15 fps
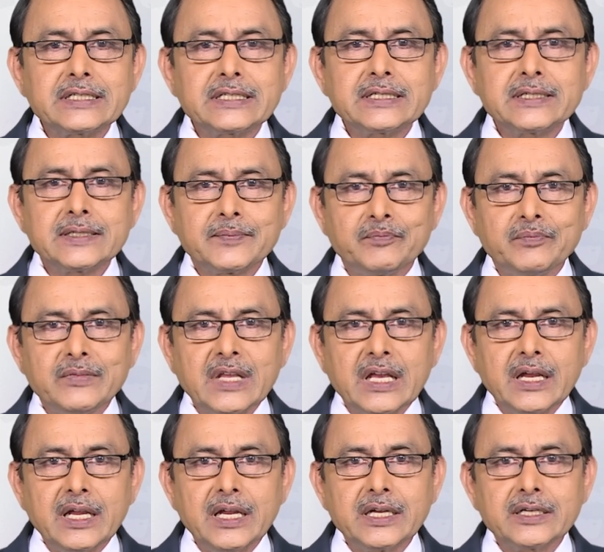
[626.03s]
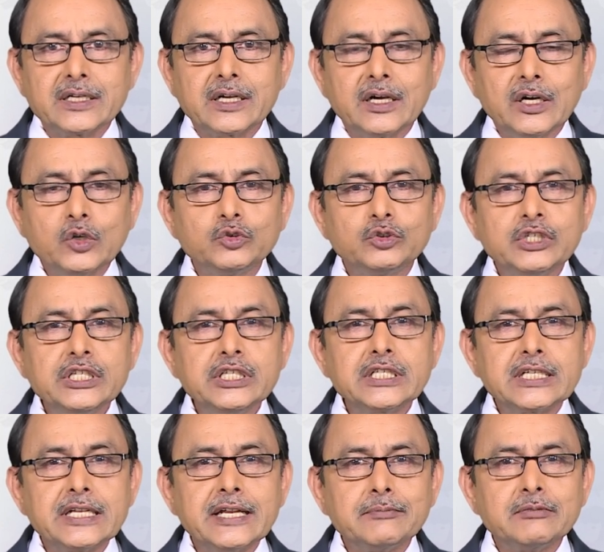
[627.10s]
other and how
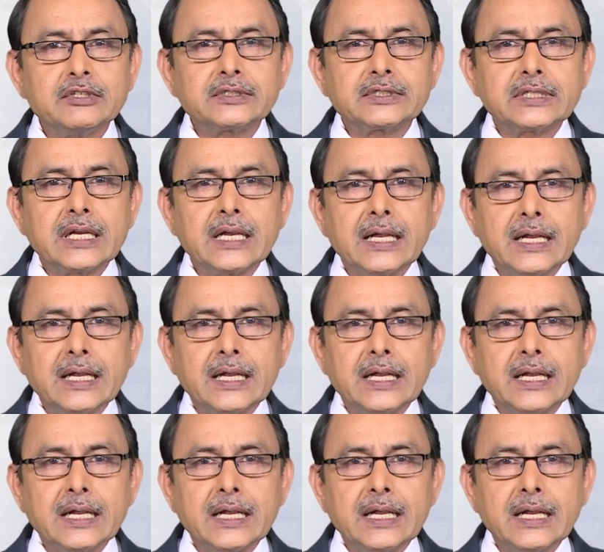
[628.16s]
these labels